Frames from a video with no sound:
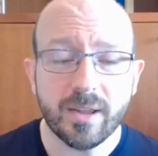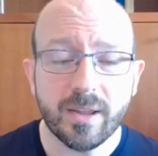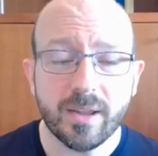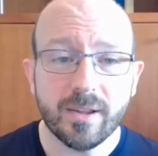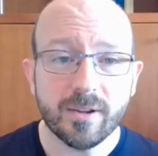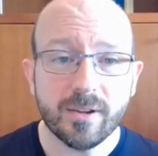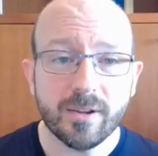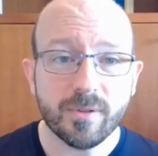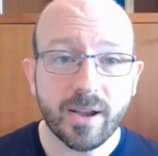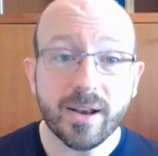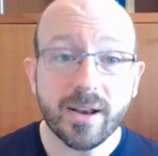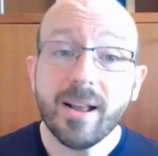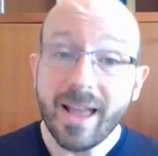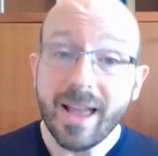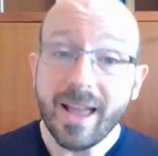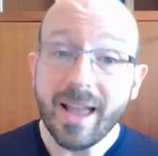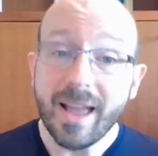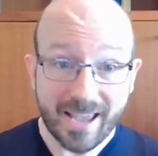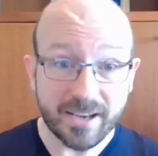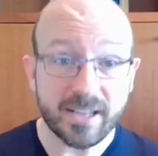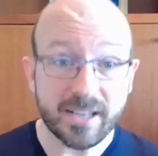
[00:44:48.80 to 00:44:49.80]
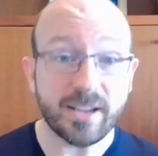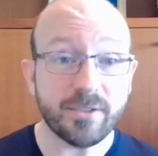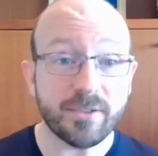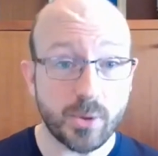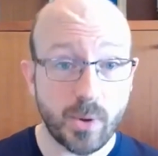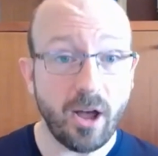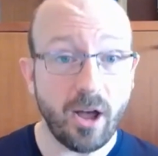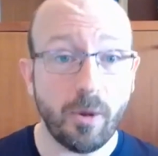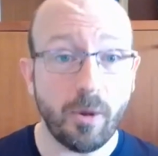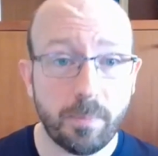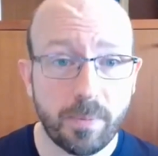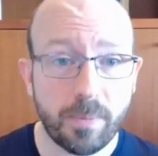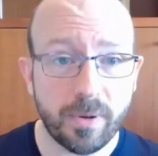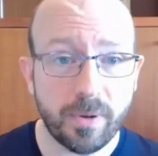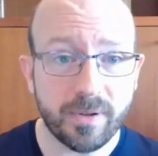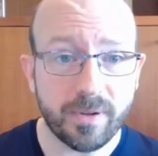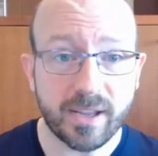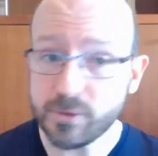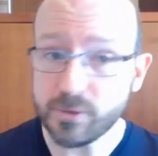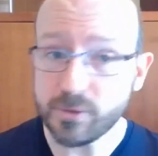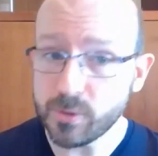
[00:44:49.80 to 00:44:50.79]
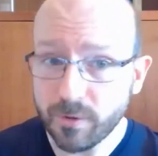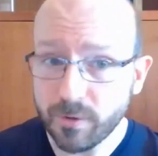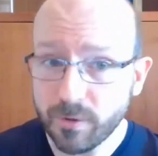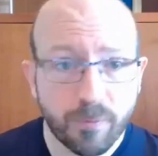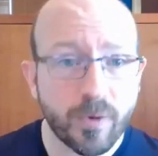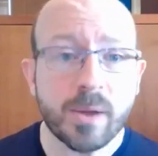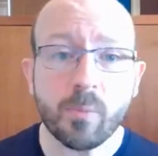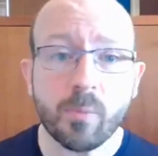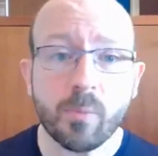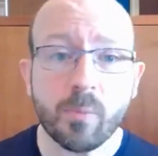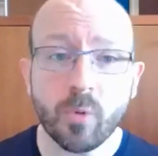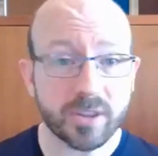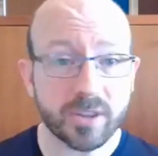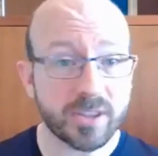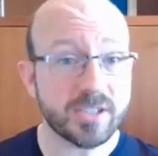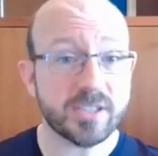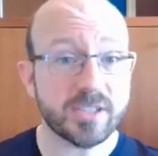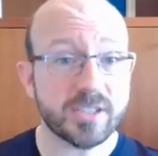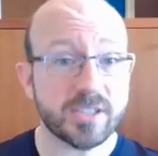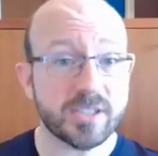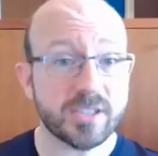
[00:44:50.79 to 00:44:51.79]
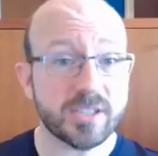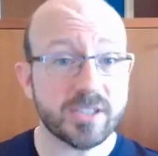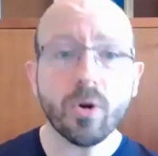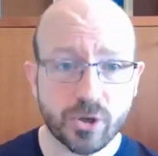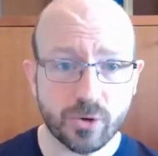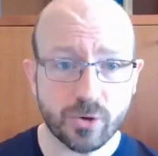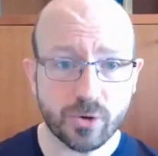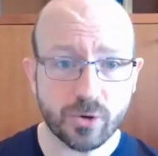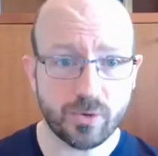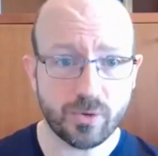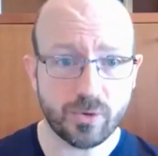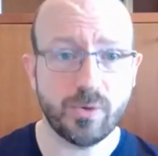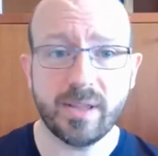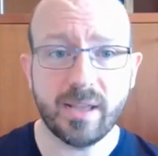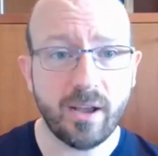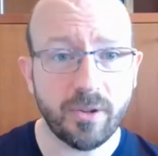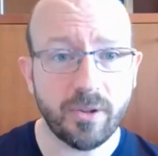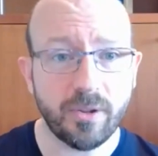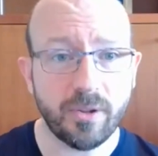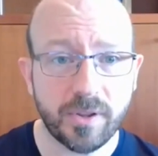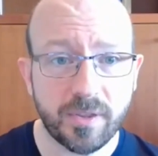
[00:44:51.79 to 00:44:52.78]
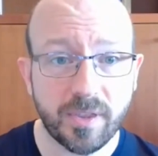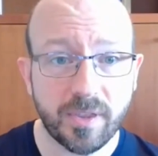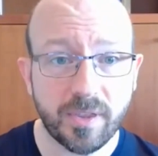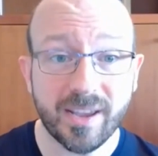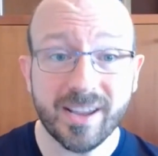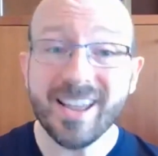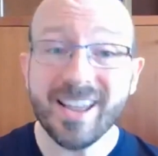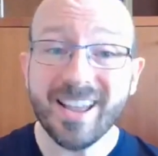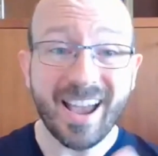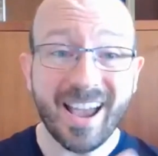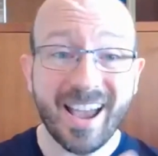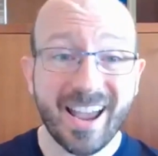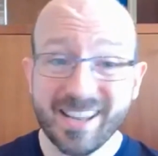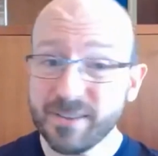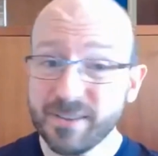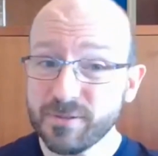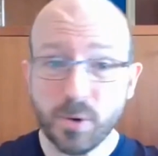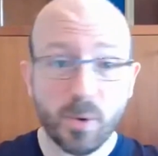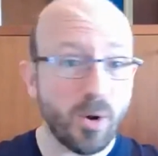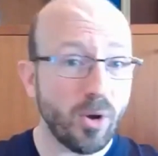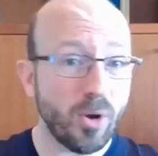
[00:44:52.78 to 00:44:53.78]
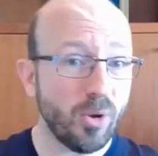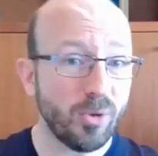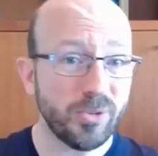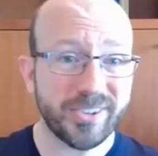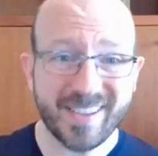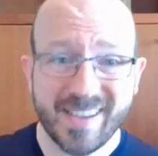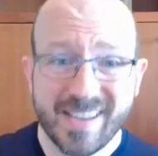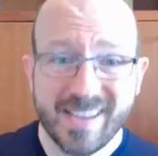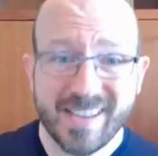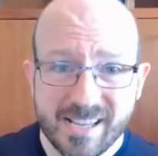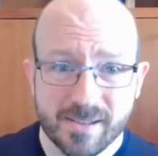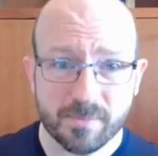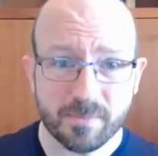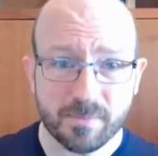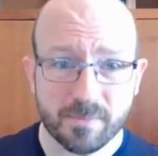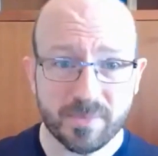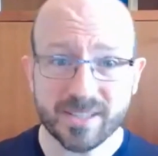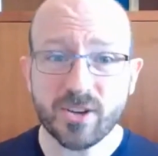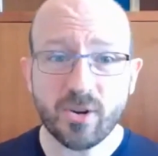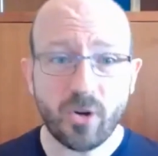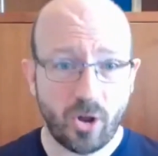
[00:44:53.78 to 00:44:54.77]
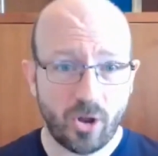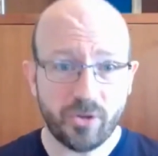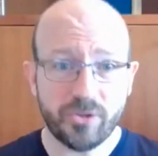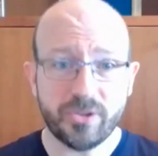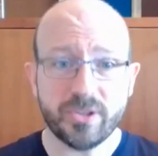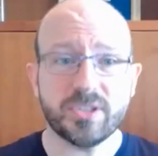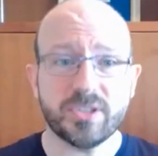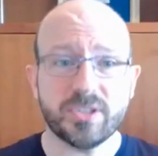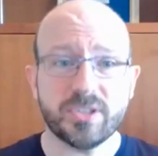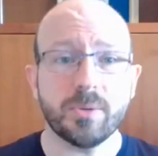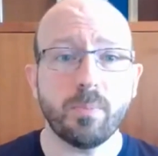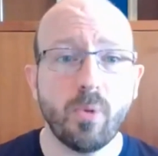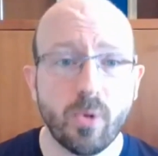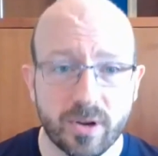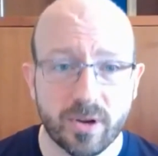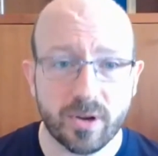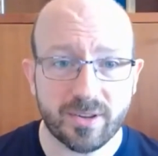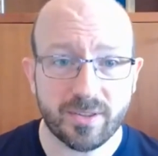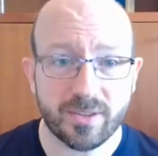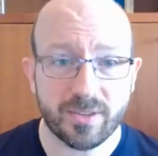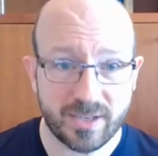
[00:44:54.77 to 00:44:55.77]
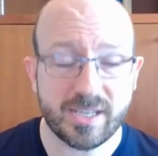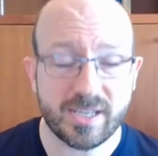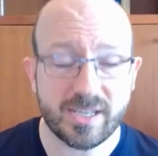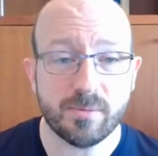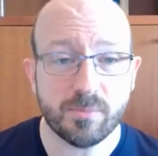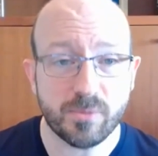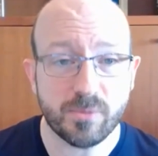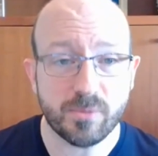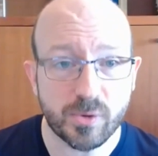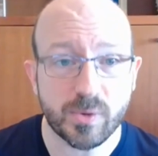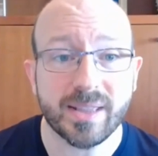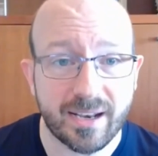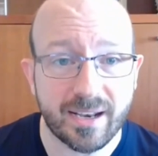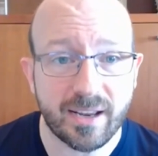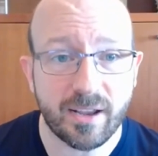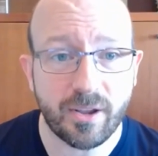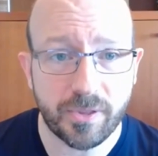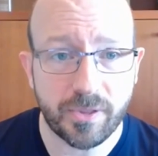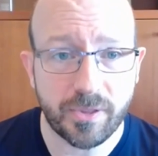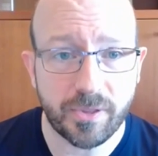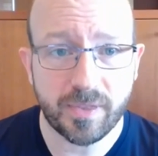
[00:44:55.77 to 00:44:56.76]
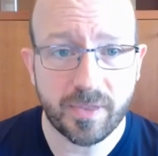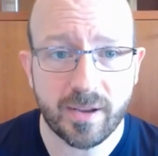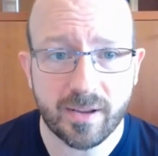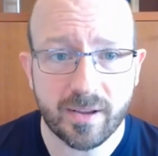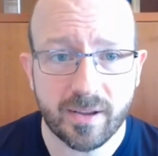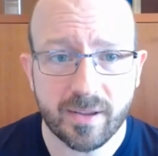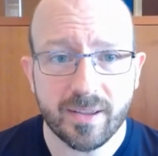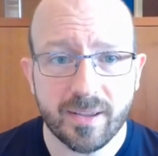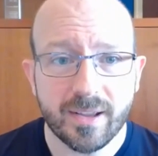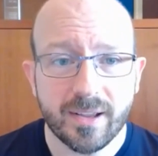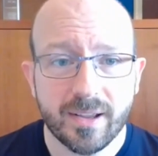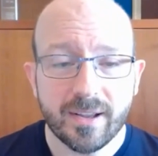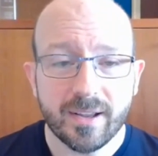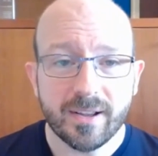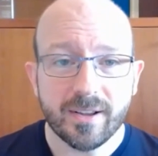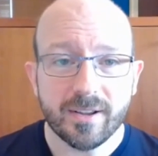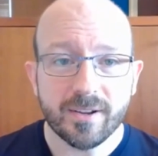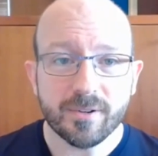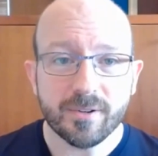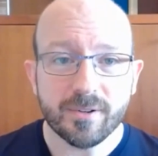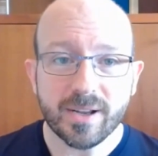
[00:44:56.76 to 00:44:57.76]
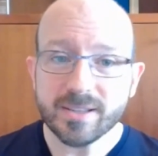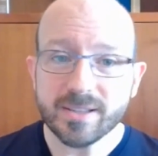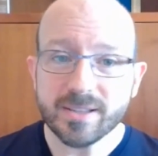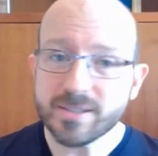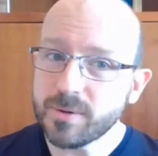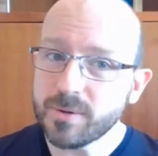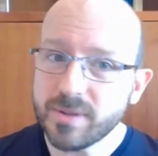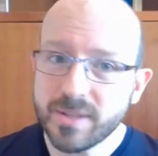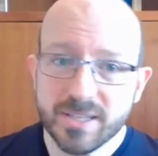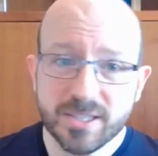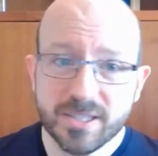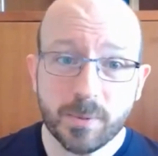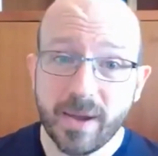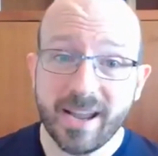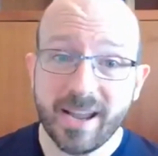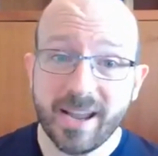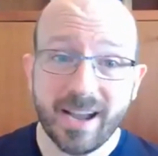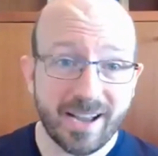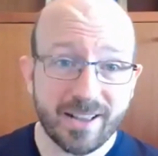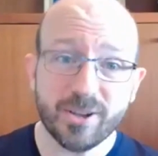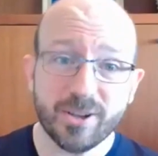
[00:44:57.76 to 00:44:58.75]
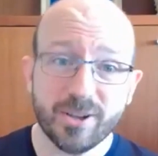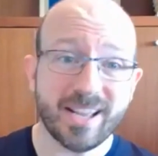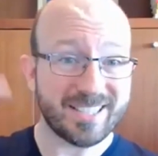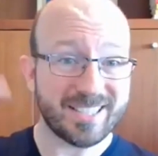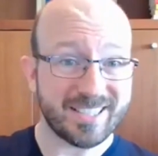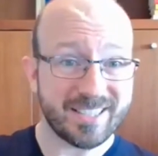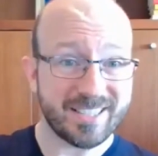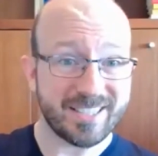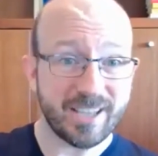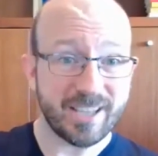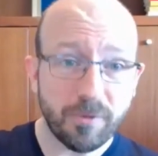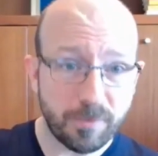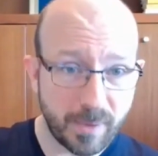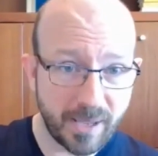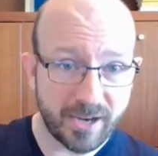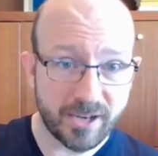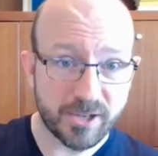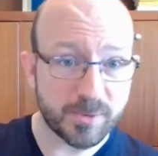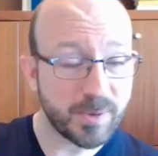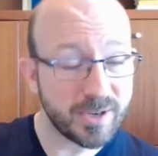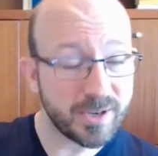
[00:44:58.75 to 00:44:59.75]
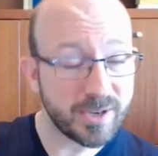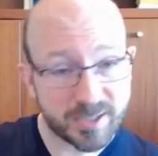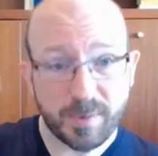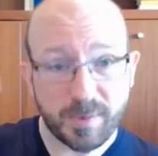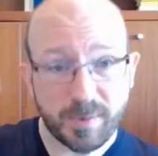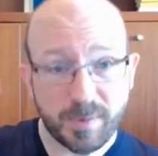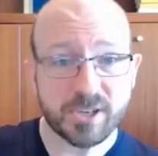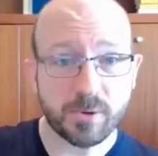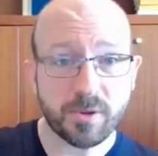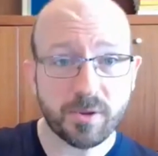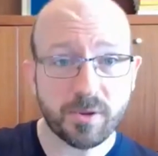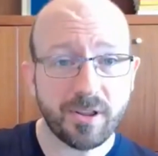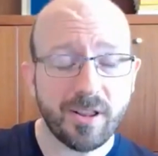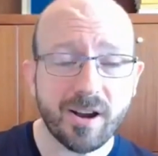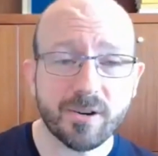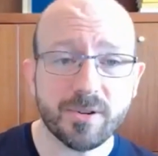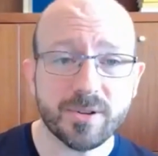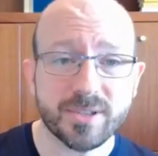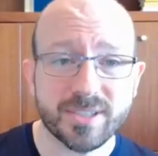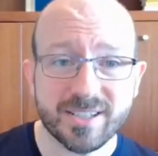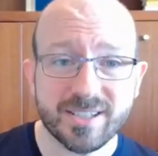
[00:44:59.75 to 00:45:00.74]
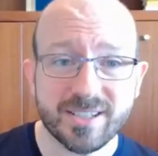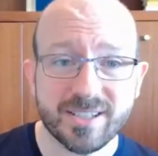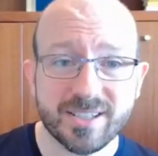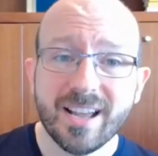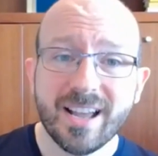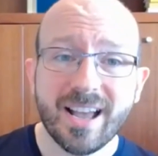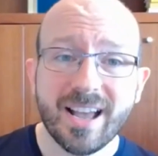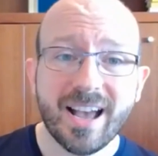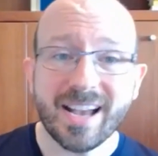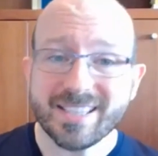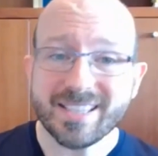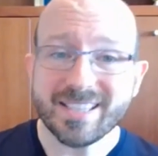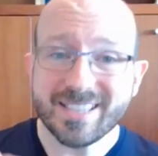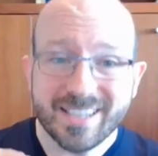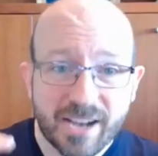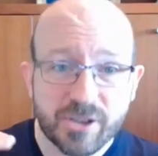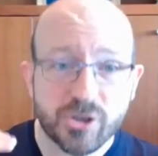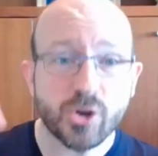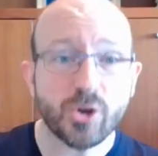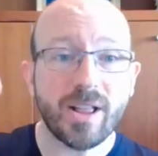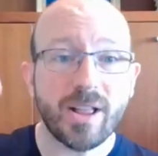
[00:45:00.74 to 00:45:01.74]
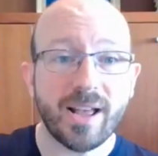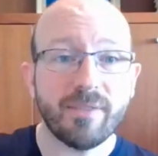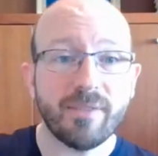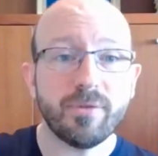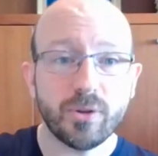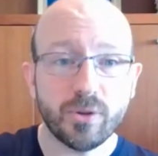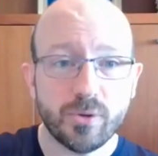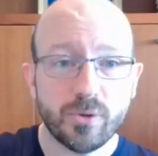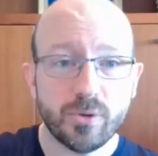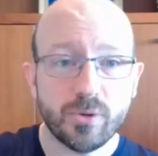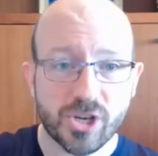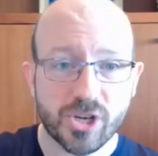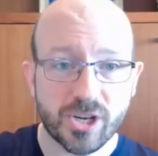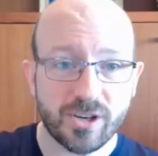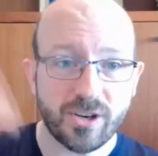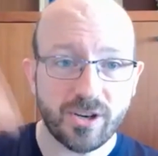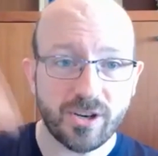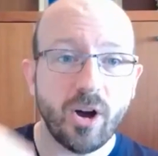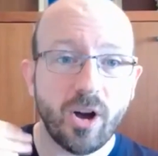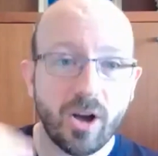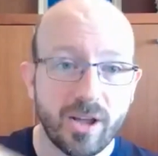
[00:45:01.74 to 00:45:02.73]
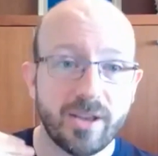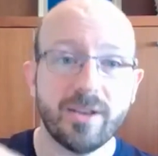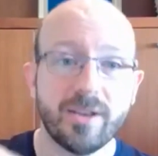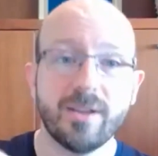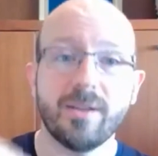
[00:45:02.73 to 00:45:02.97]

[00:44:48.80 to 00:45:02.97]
right? And it gives you help, it gives you a framework that supports you doing the healthy thing, and it gives you a whole team that's called to support the team doing that healthy thing, right? So in this way, I look at self-management, especially with Holacracy, as a natural evolution on